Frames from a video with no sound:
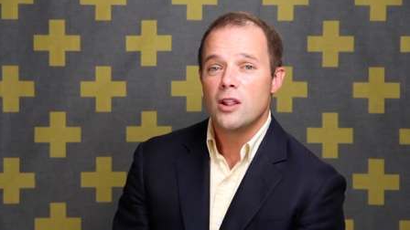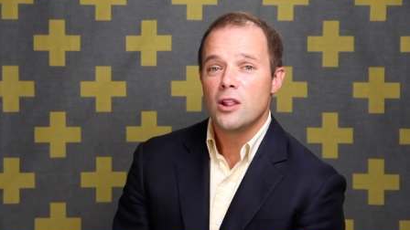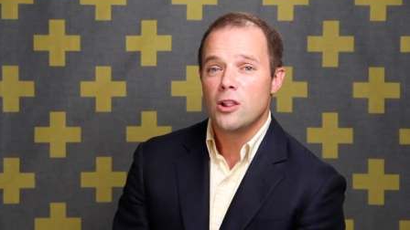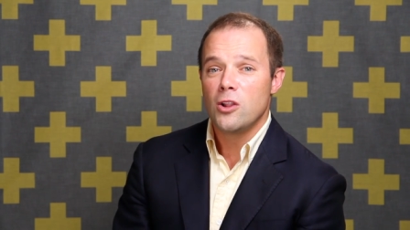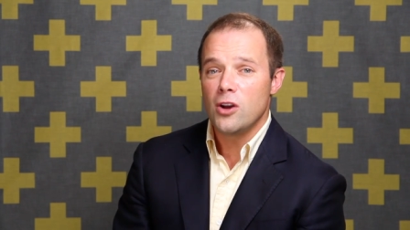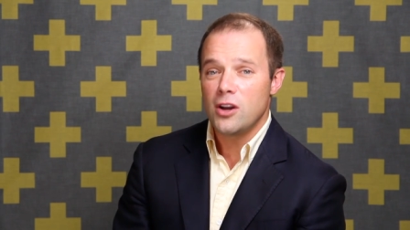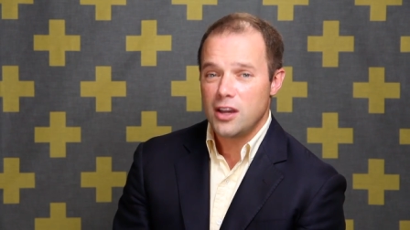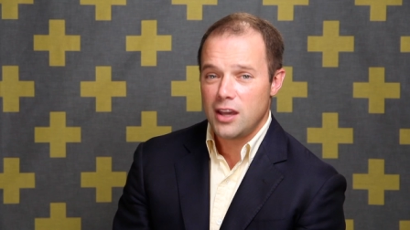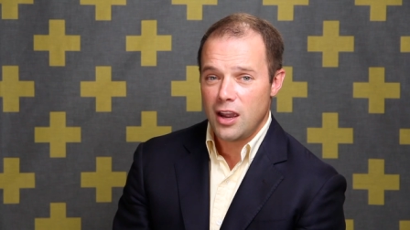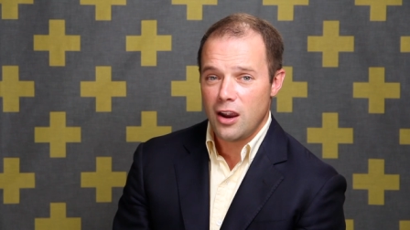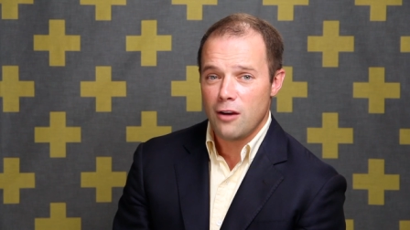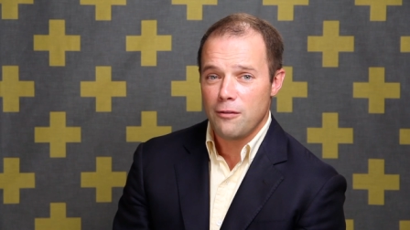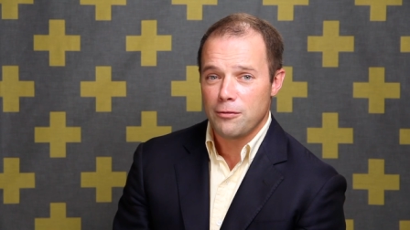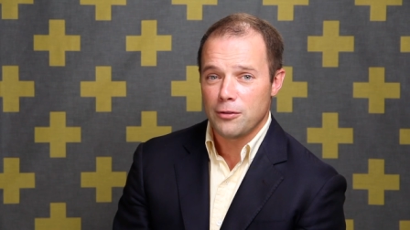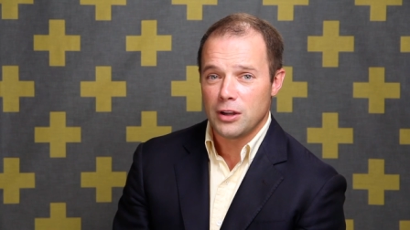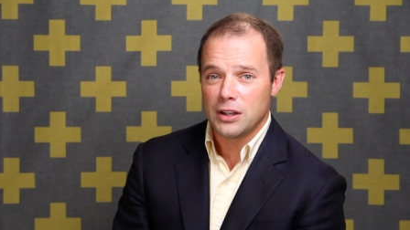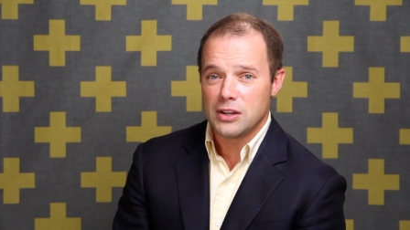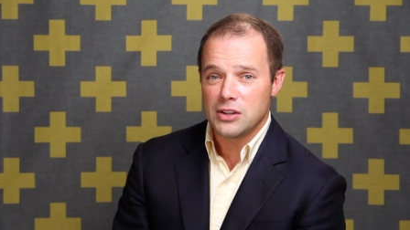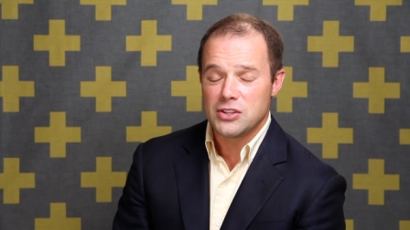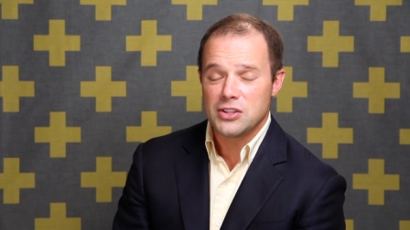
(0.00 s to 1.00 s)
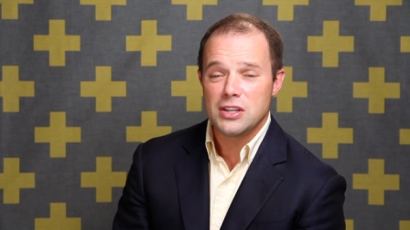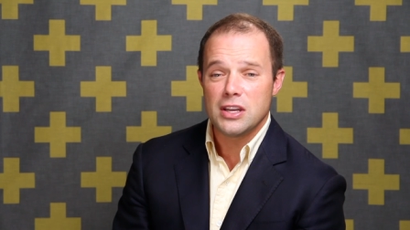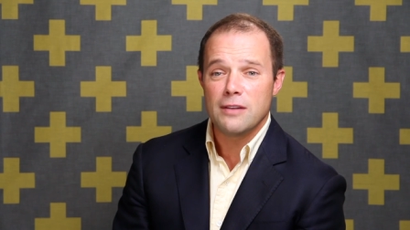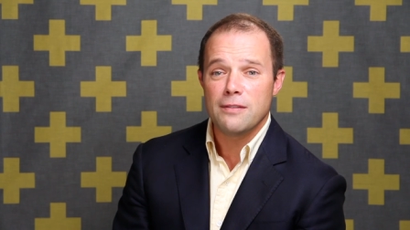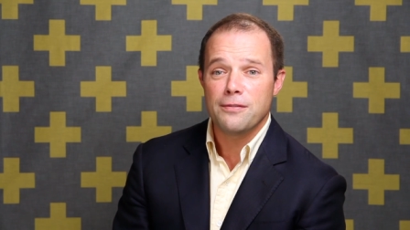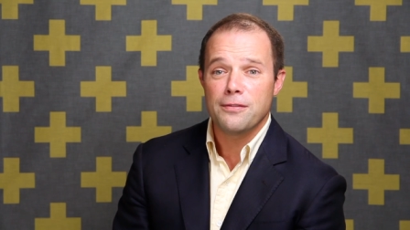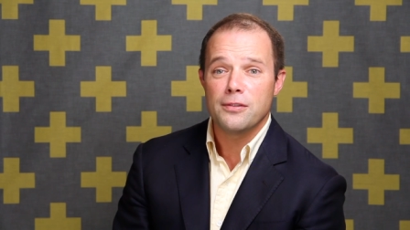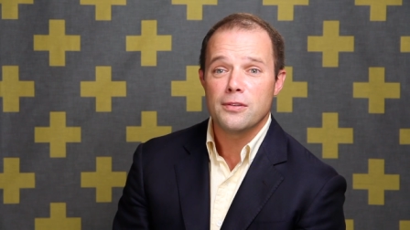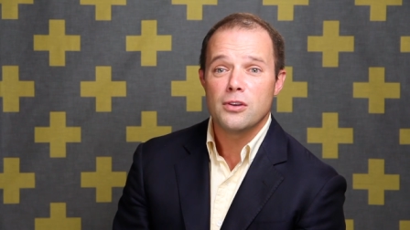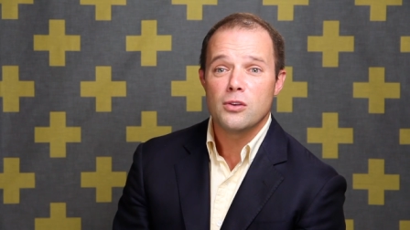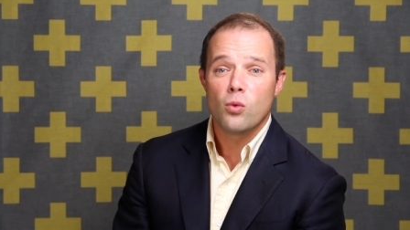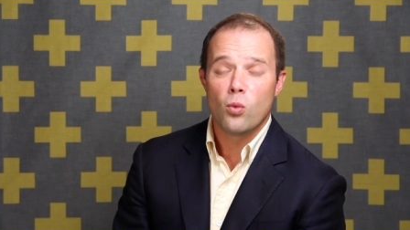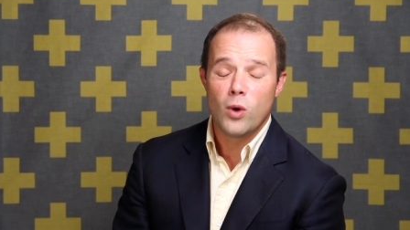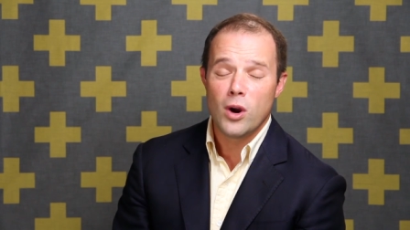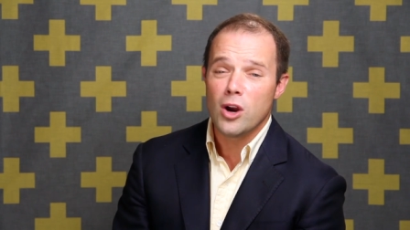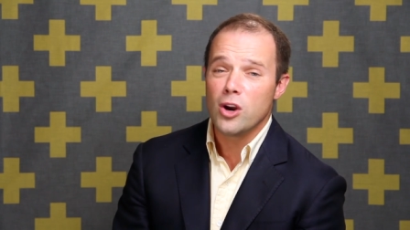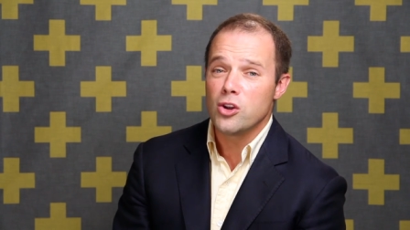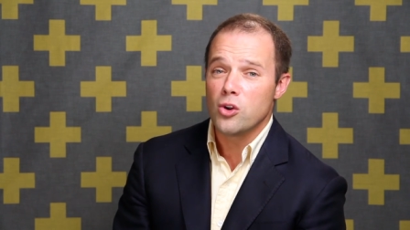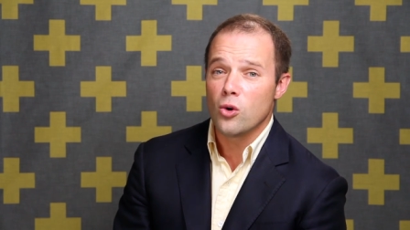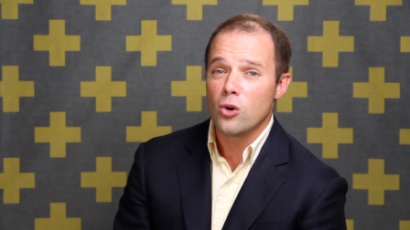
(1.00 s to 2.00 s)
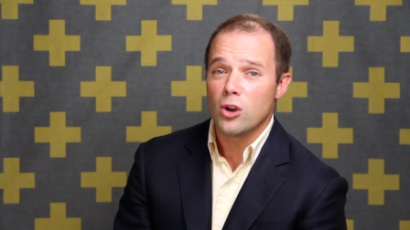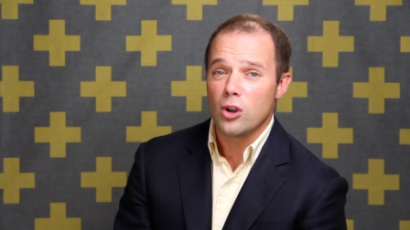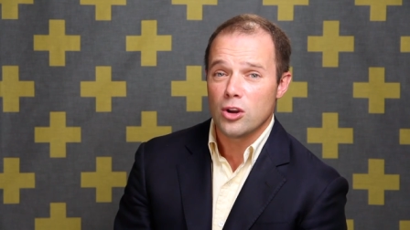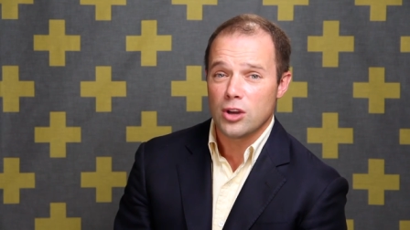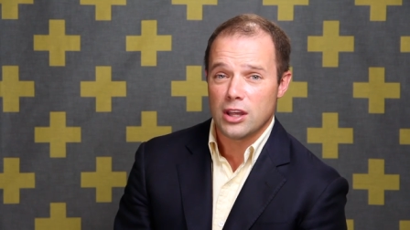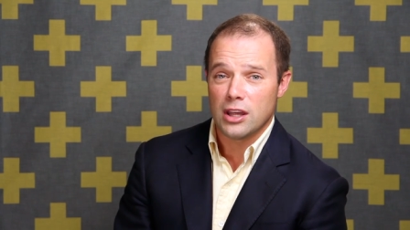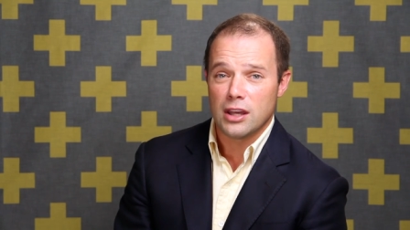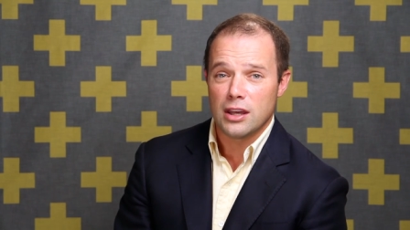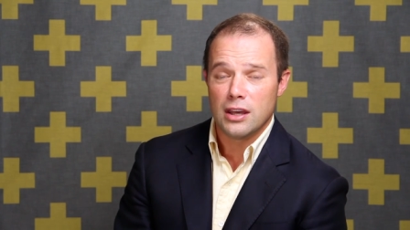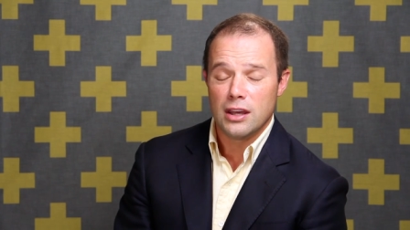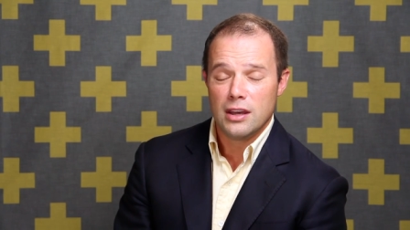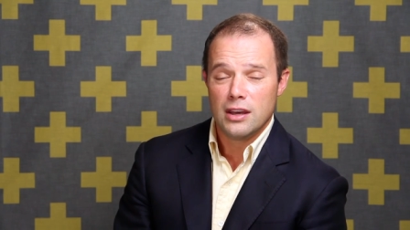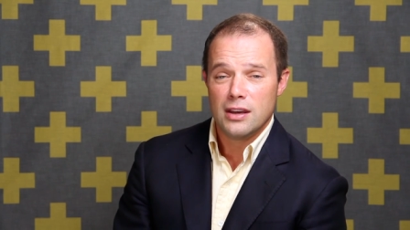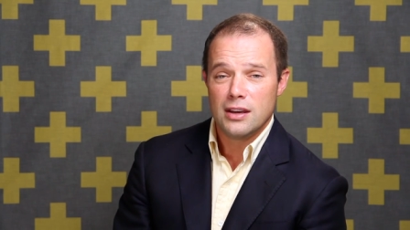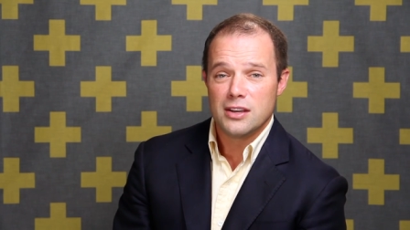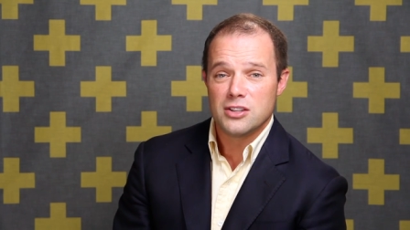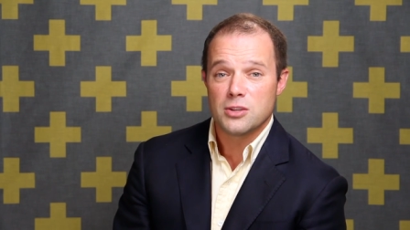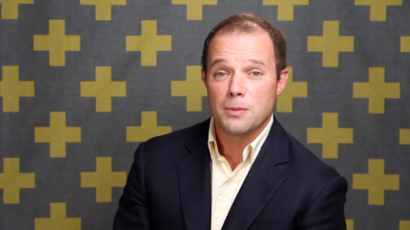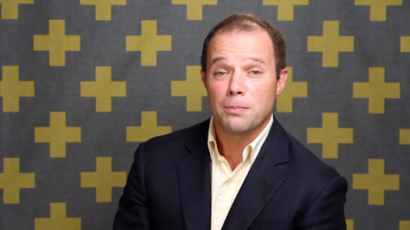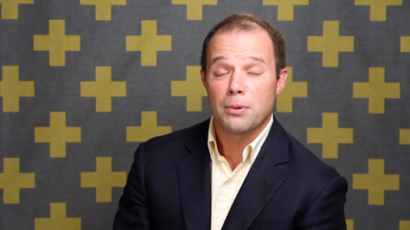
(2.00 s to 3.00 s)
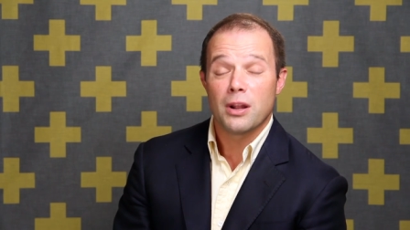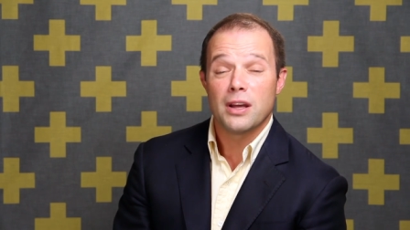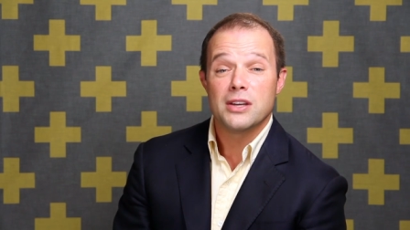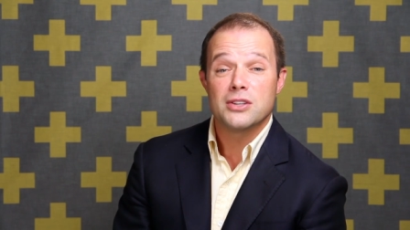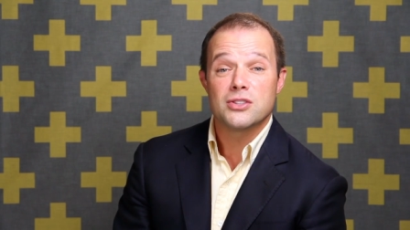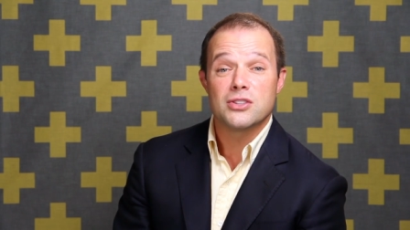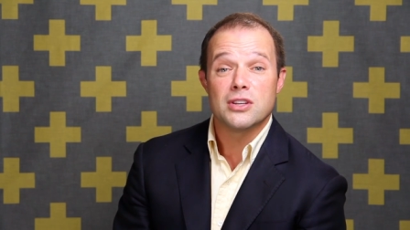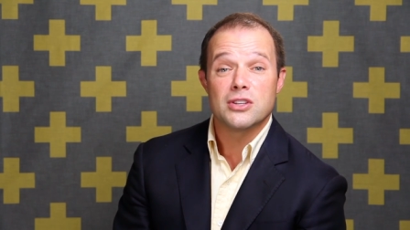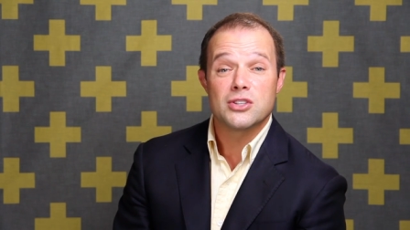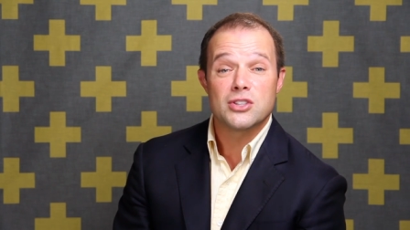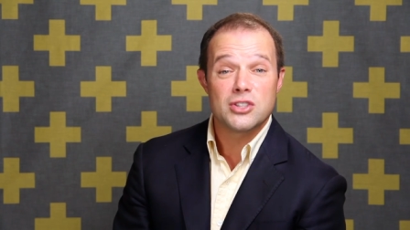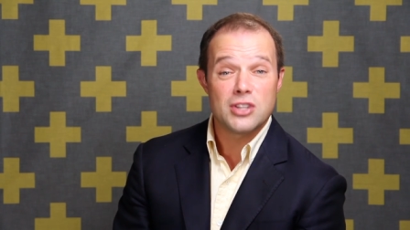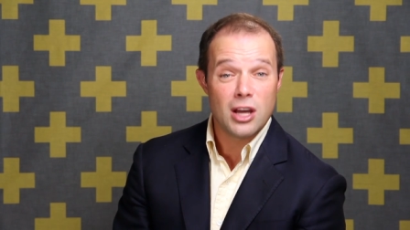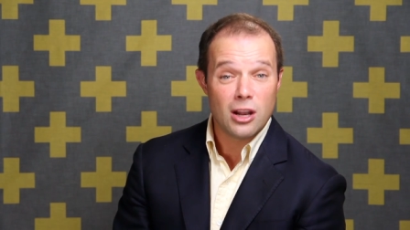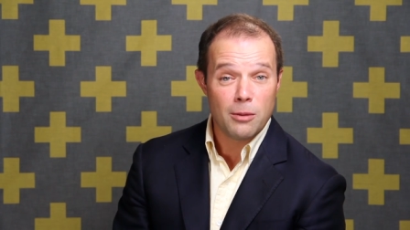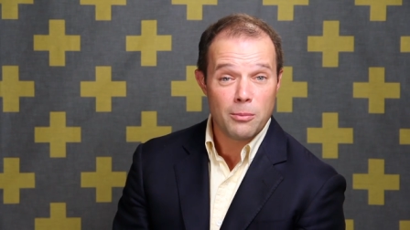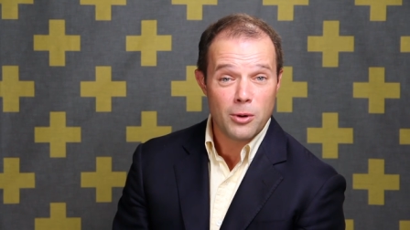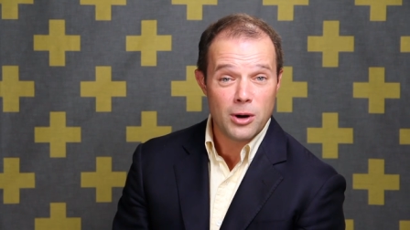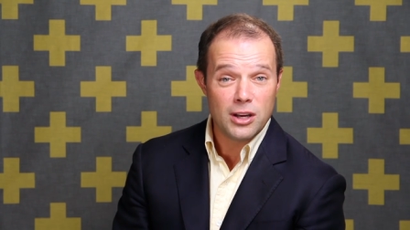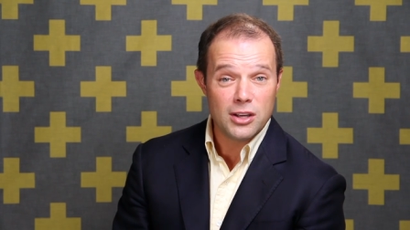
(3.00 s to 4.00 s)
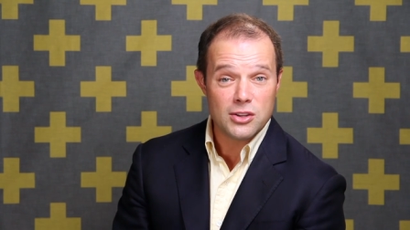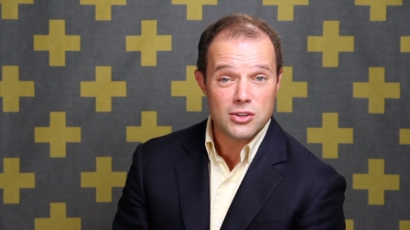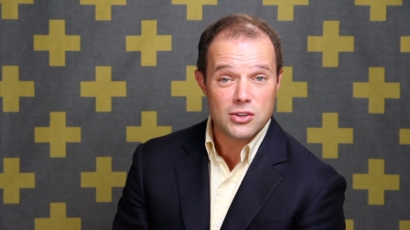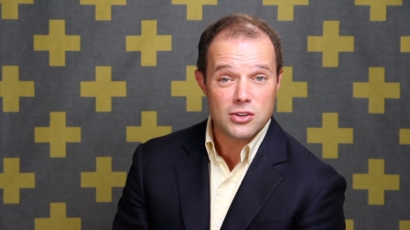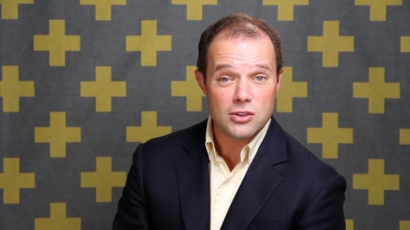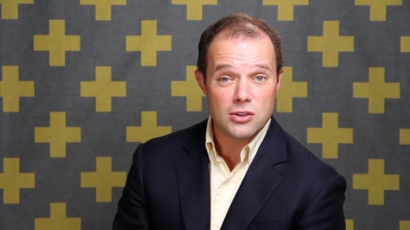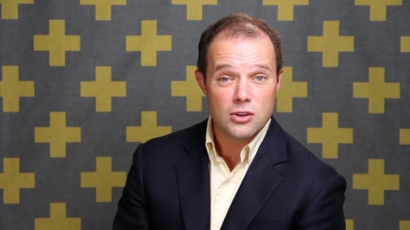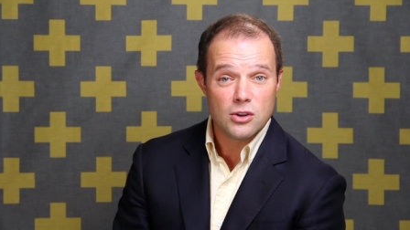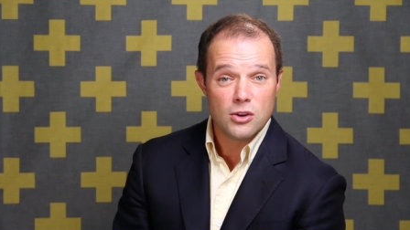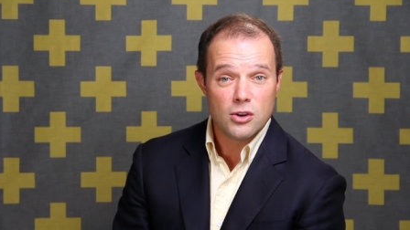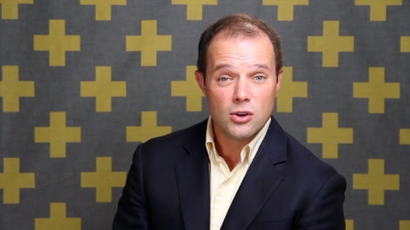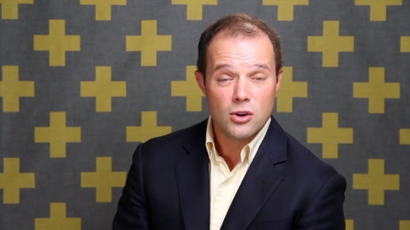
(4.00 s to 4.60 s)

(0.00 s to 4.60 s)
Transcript: Look carefully to see if where you're looking is a place that celebrates